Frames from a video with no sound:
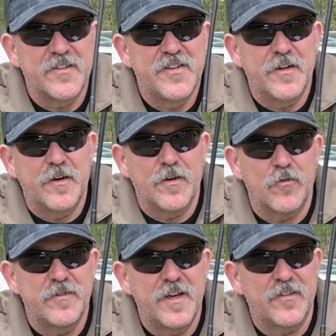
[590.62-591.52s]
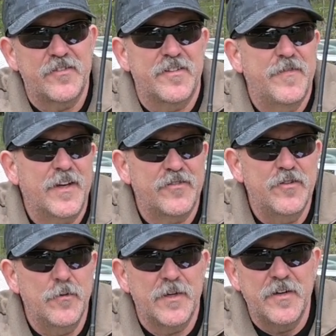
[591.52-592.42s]
antenna under test affixed
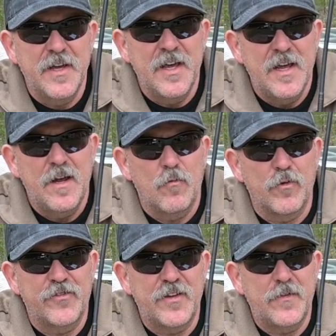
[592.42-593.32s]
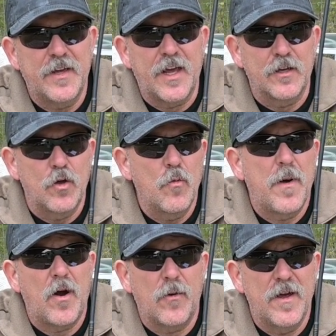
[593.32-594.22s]
to it, receiving a low
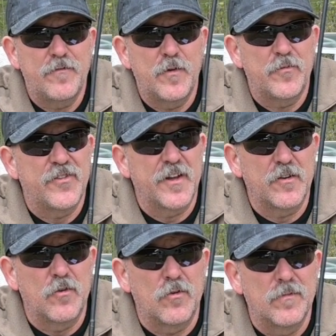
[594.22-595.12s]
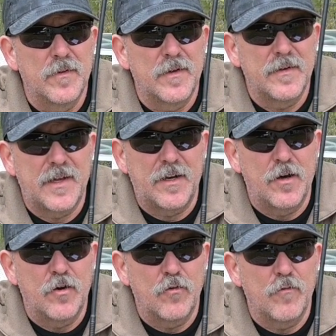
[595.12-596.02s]
power F M signal at
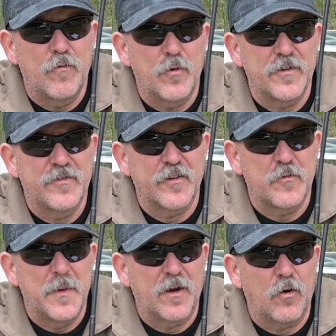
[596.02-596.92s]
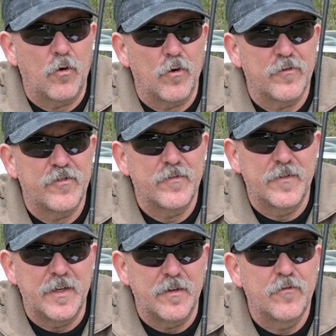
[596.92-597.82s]
one forty-six megahertz.
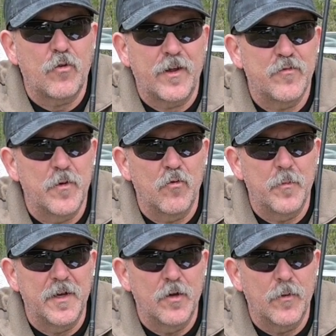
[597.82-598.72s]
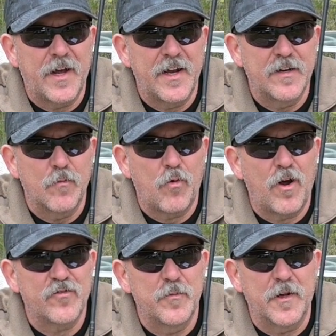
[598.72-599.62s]
The transmitter will be located
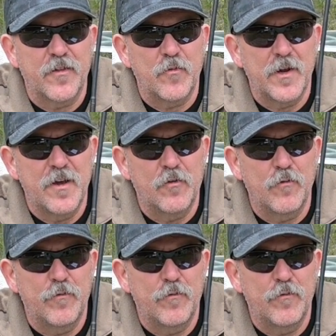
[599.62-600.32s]
approximately three hundred